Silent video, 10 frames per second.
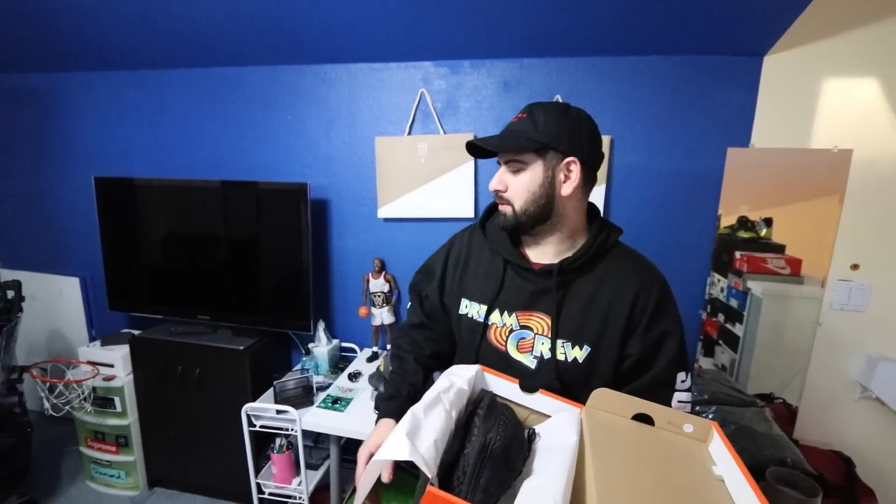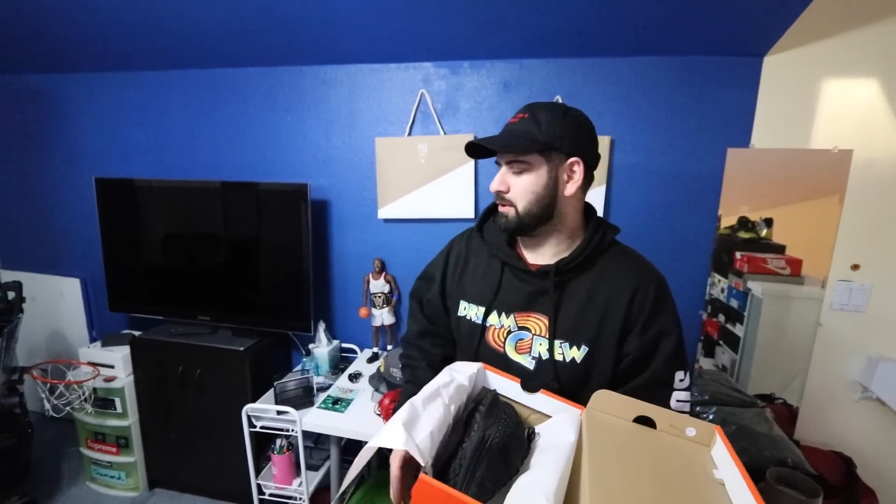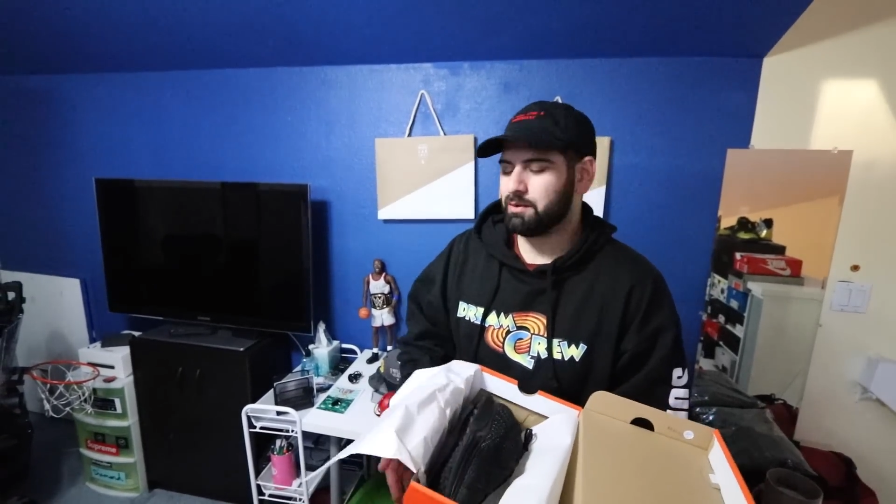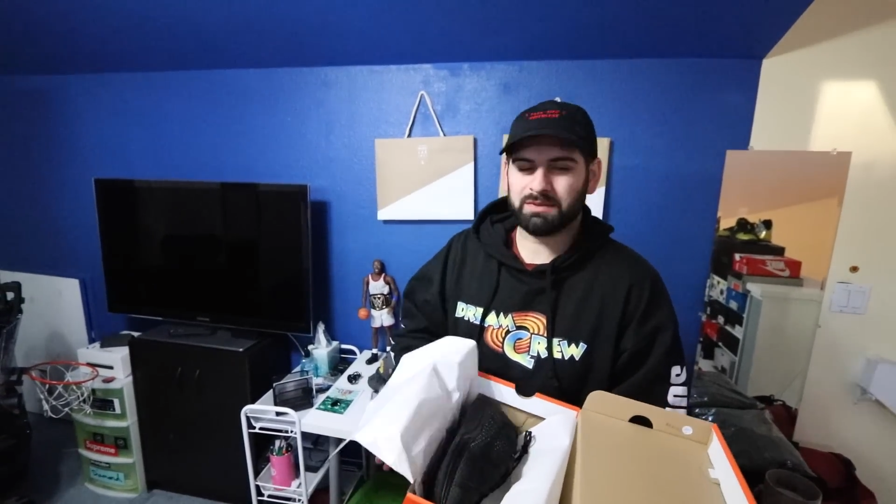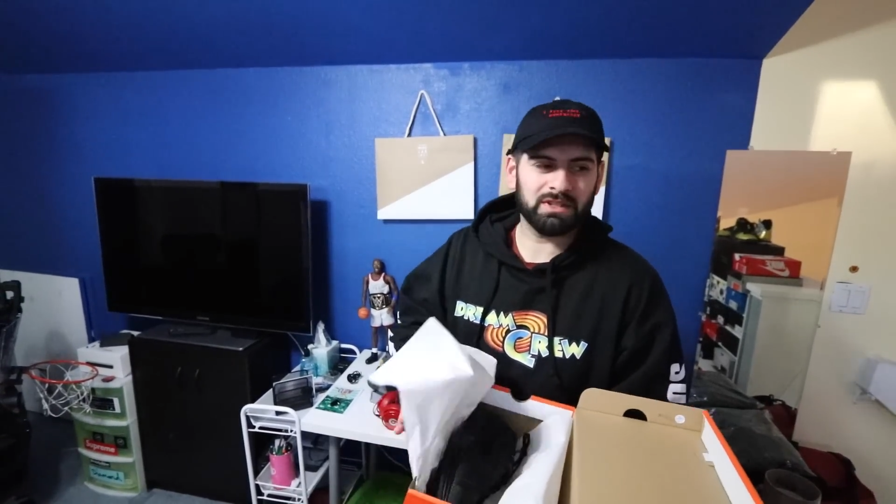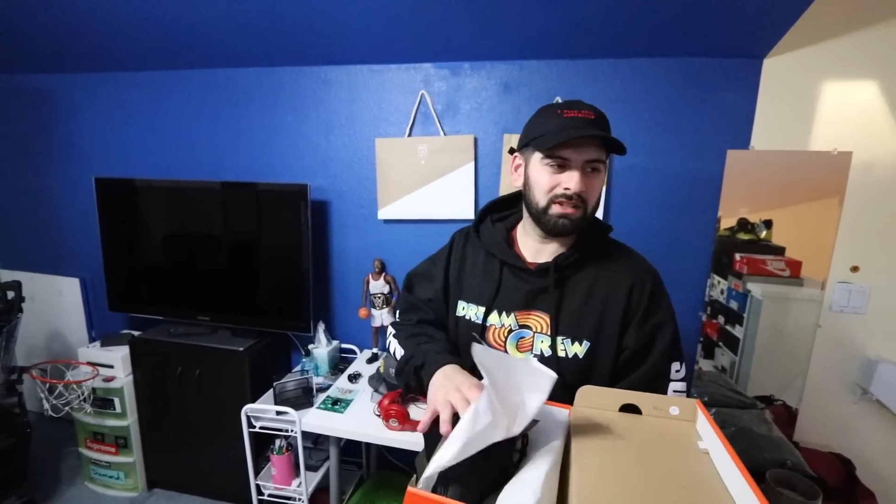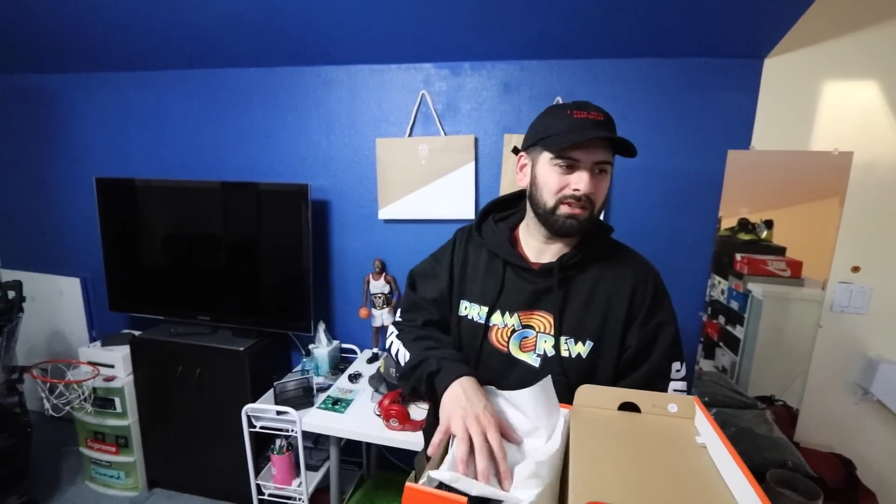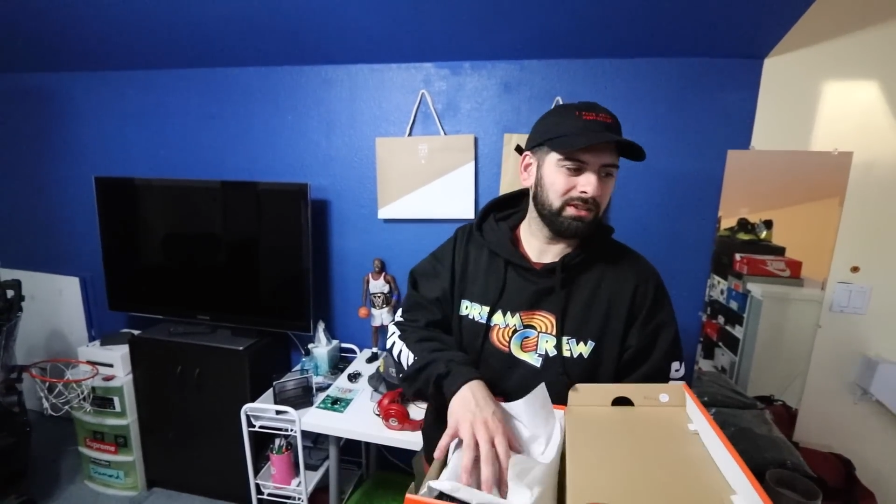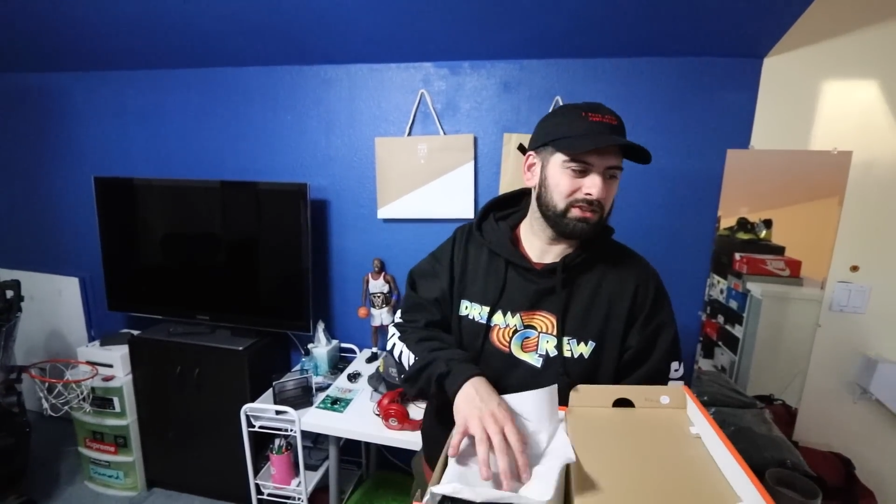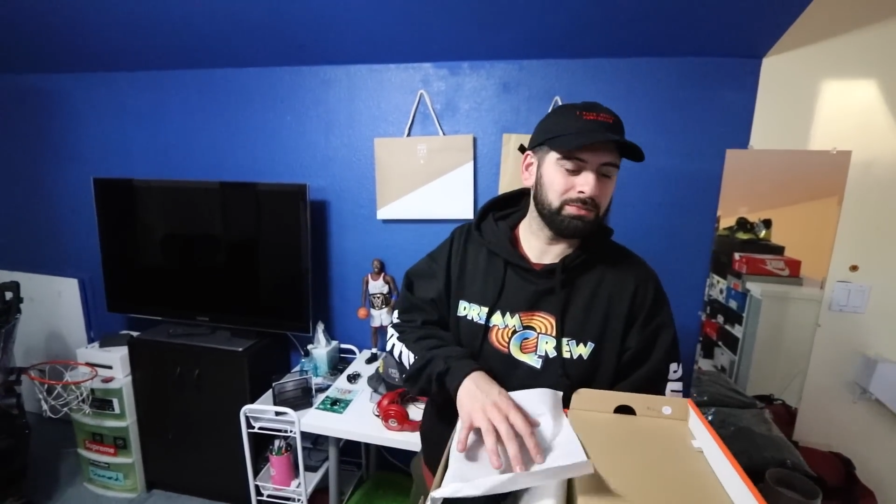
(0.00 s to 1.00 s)
You know what I'm
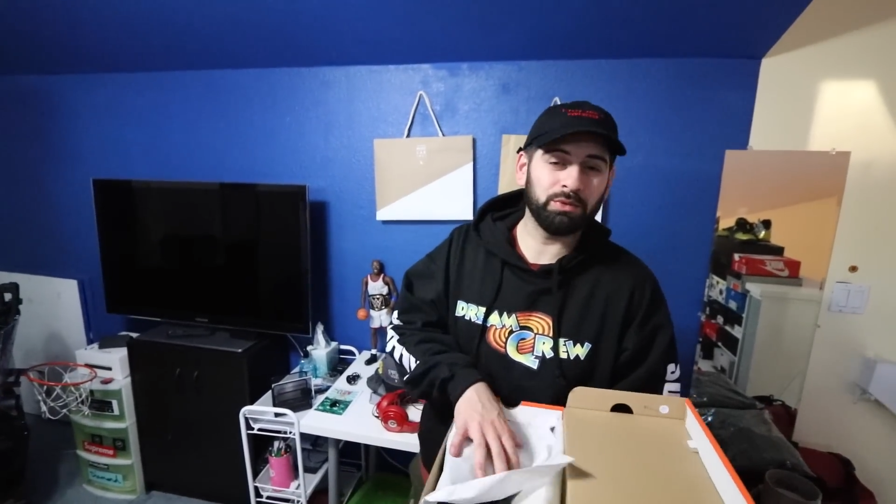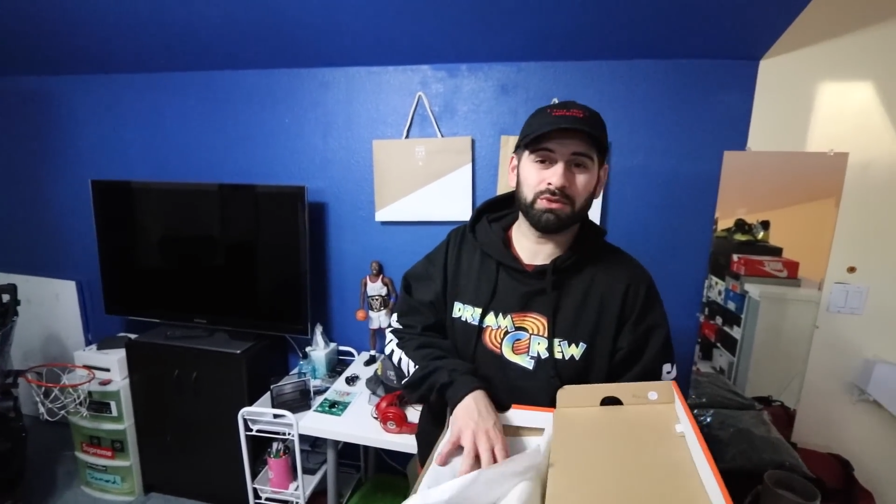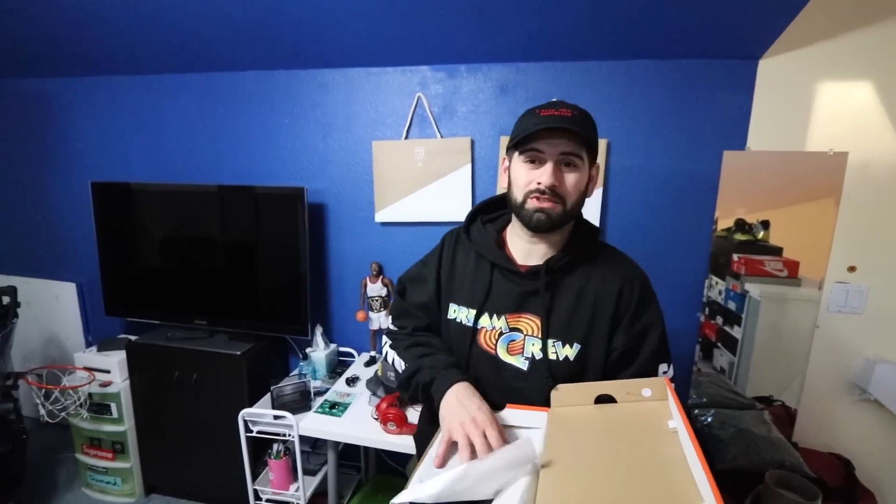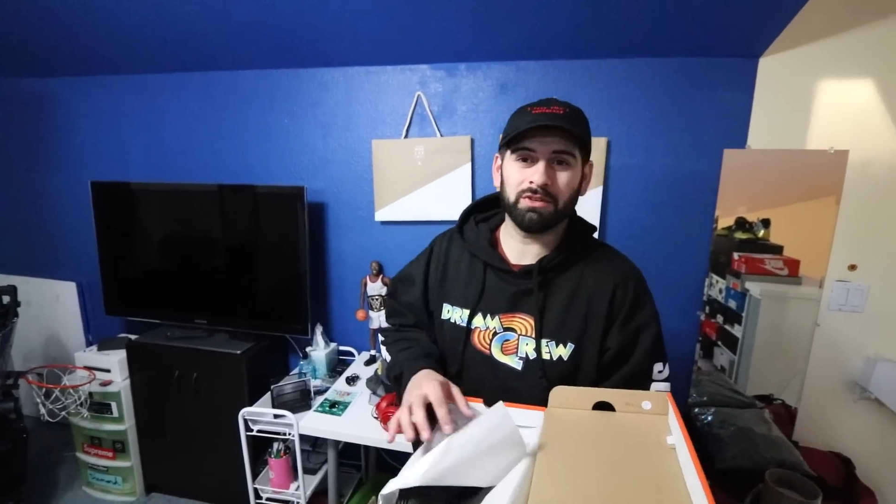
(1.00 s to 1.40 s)
saying? It's boost